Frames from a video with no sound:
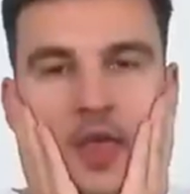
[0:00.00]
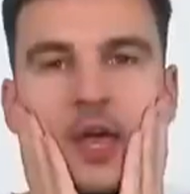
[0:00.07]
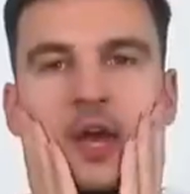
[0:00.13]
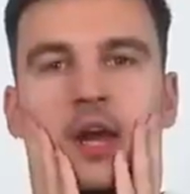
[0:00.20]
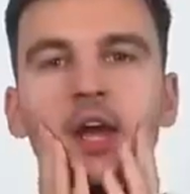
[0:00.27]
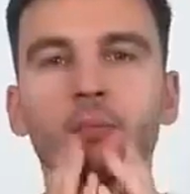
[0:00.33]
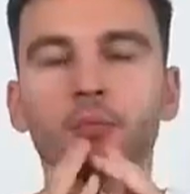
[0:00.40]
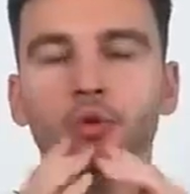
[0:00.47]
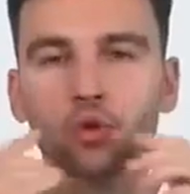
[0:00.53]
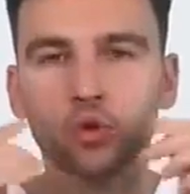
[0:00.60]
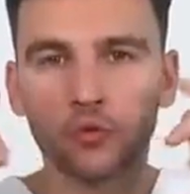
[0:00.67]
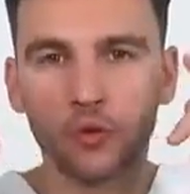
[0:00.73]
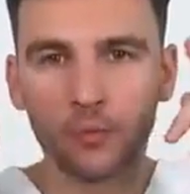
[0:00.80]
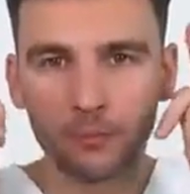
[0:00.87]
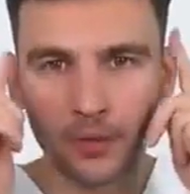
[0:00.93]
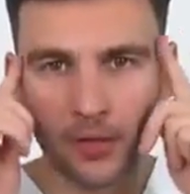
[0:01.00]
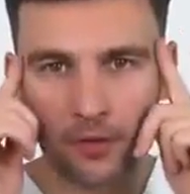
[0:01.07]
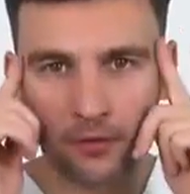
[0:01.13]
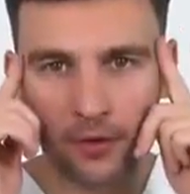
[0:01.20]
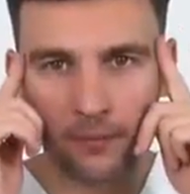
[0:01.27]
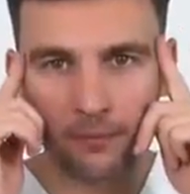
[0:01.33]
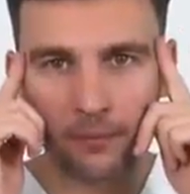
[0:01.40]
I recommend you first,
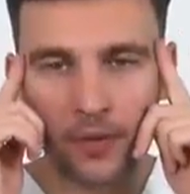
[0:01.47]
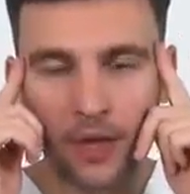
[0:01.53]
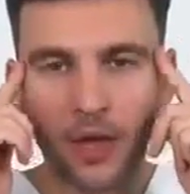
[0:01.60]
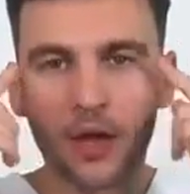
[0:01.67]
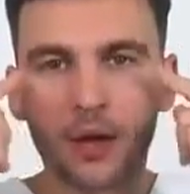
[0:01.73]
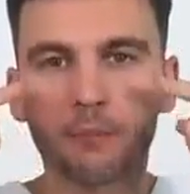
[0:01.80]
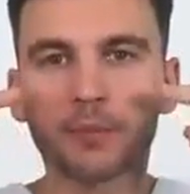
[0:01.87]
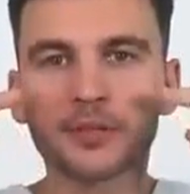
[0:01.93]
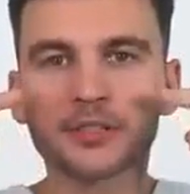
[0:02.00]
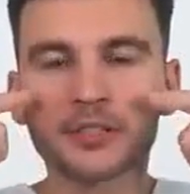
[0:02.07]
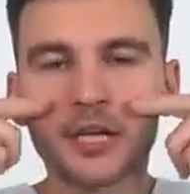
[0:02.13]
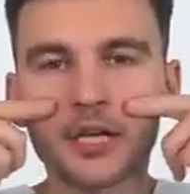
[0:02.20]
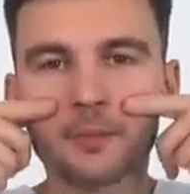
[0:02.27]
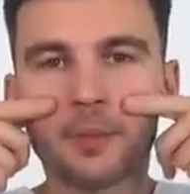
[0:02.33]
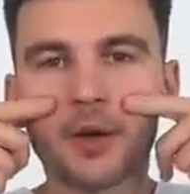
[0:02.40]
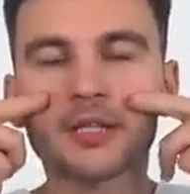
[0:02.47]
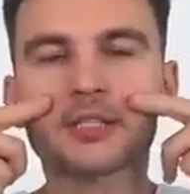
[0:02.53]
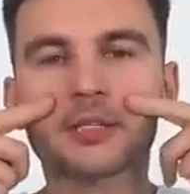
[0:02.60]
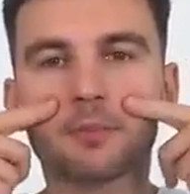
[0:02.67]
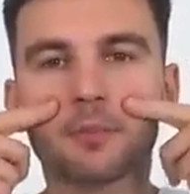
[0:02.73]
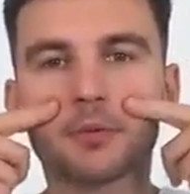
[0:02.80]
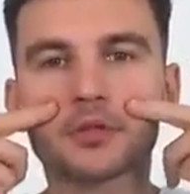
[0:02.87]
place your
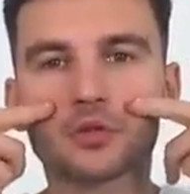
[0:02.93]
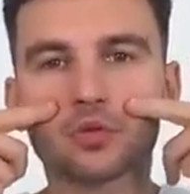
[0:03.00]
fingers under the